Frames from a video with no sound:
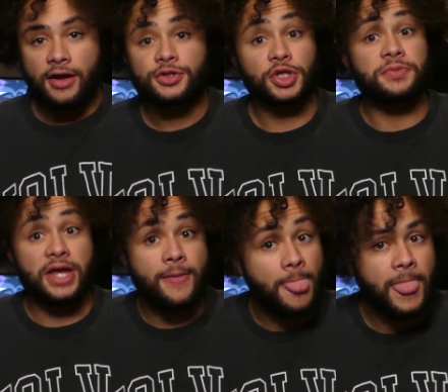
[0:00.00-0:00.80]
trust me,
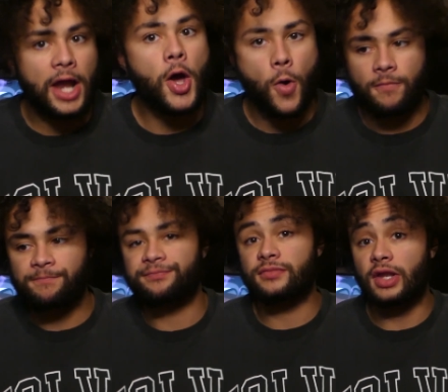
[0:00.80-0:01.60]
I know.
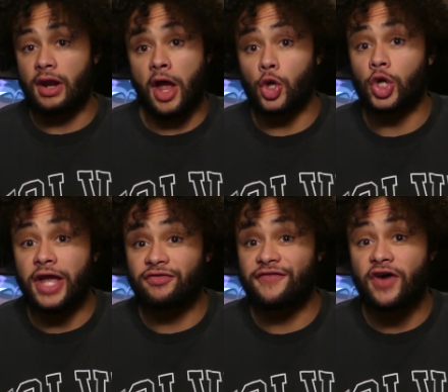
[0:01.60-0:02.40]
I
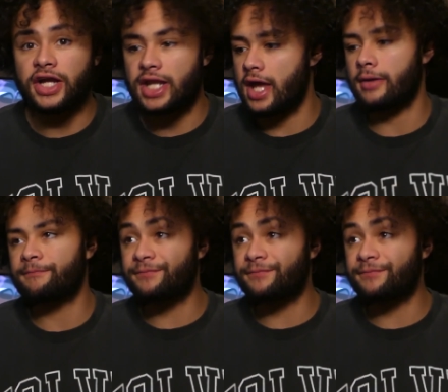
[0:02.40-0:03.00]
cook every fucking day.